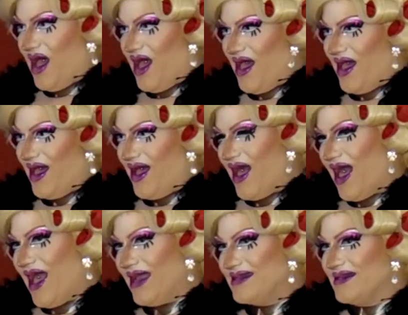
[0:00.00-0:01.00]

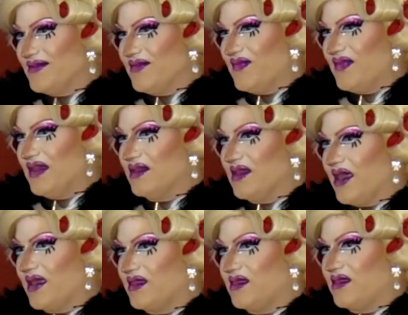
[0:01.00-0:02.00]
I didn't feel
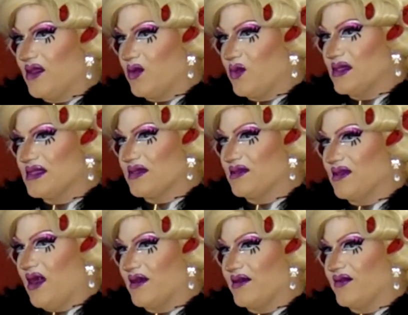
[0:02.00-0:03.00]
like there was a
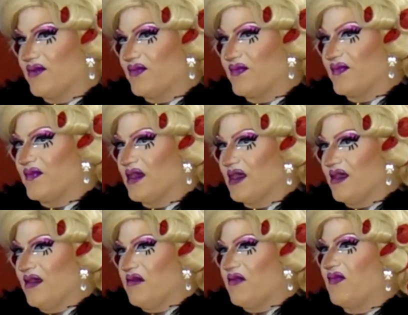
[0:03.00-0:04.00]
lot of
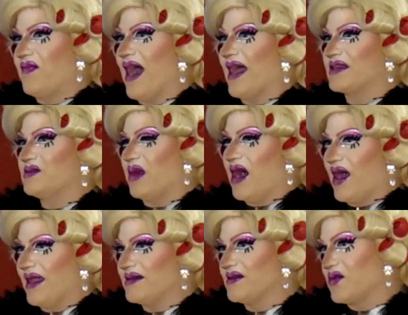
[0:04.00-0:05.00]
fact
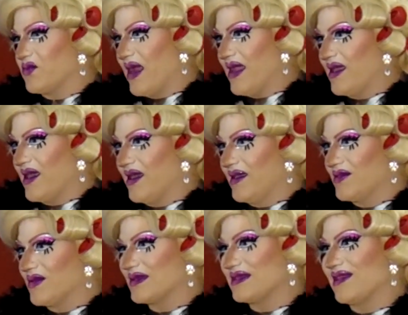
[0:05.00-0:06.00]
behind the ranking.
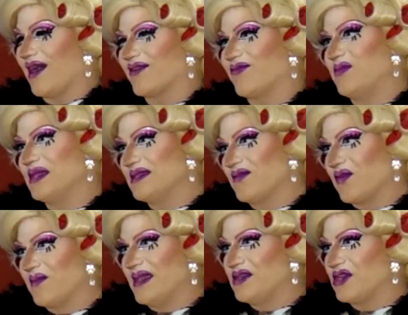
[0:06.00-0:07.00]
There was a lot of
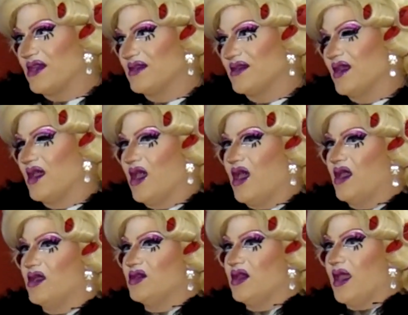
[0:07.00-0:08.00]
misinformation.
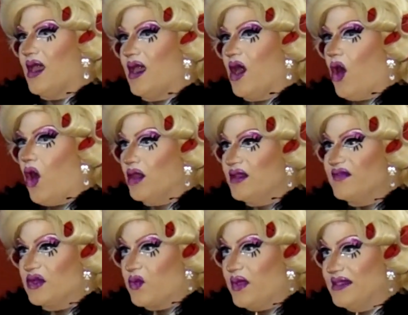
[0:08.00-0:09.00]
All of
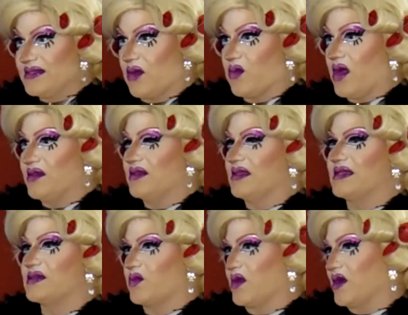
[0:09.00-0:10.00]
the queens that were on the
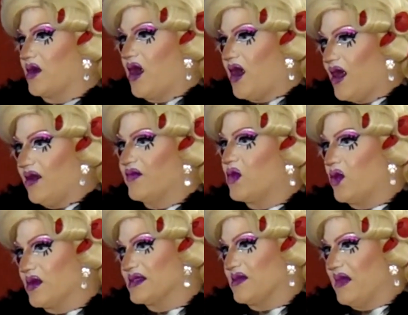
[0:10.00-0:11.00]
list were, of
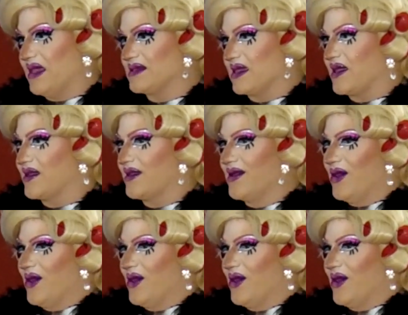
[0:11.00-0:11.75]
course, amazing.